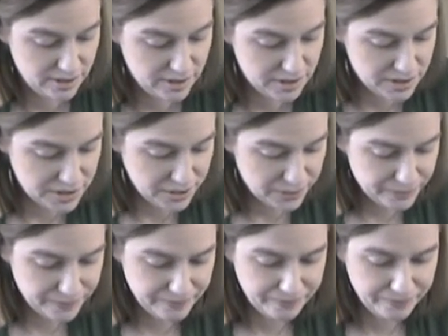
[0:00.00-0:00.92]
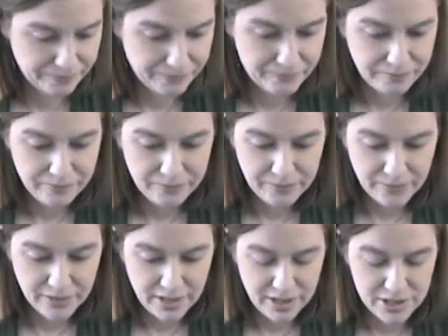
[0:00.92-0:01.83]
So
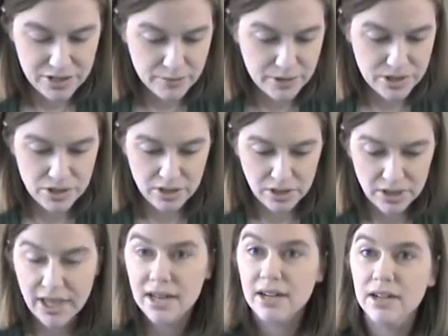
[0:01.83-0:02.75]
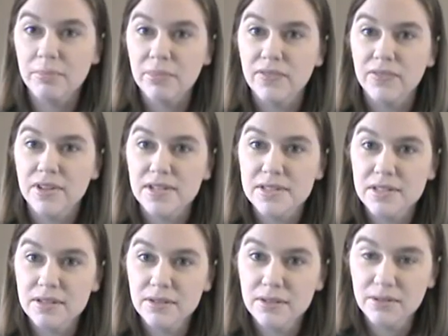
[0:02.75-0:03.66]
I just want you to look at a couple of these
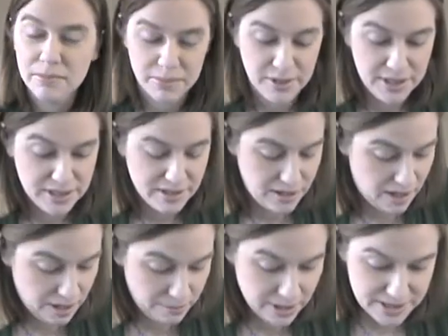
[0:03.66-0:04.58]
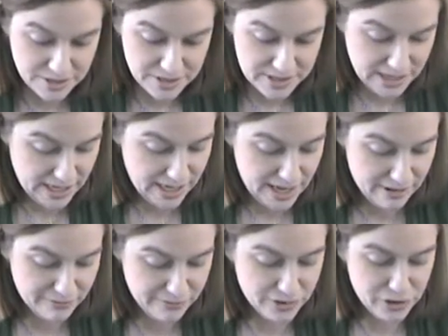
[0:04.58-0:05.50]
puzzles that I
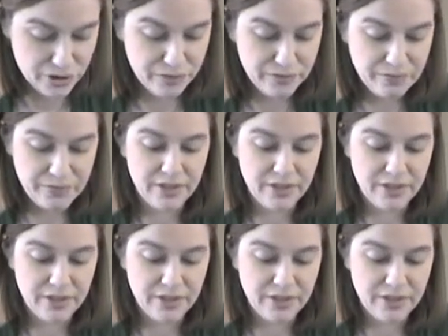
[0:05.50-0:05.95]
have for you.